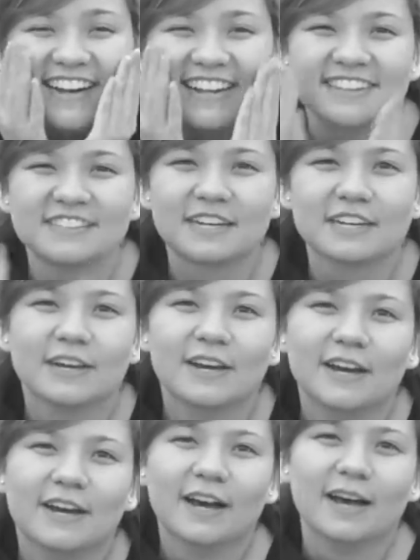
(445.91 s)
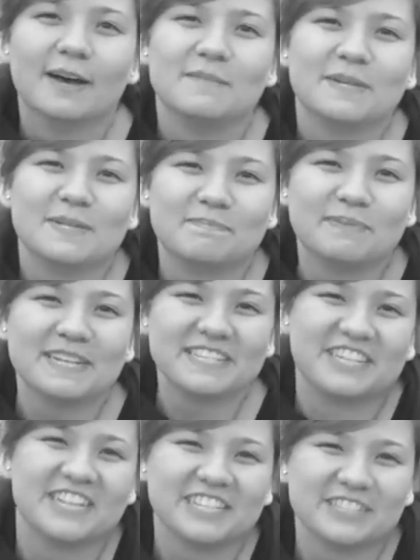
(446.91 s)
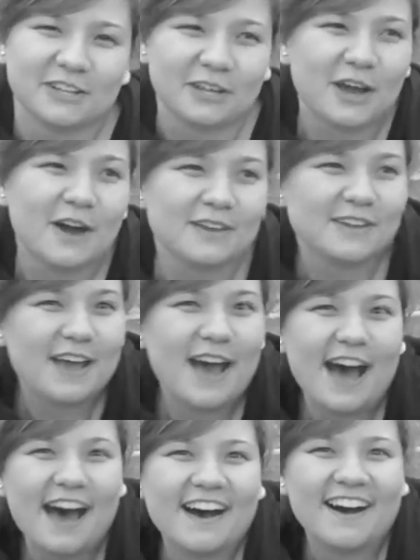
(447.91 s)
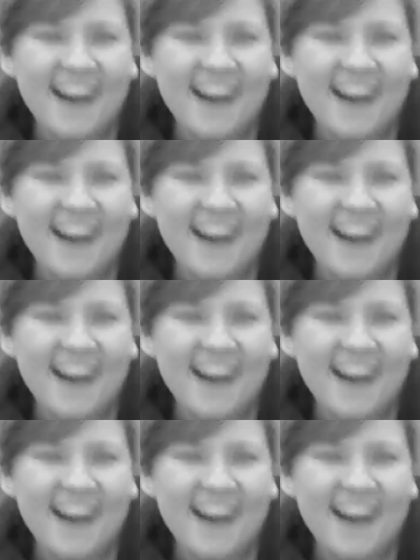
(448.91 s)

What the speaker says: And he's like, I mean your butt cheeks. You're like, oh no.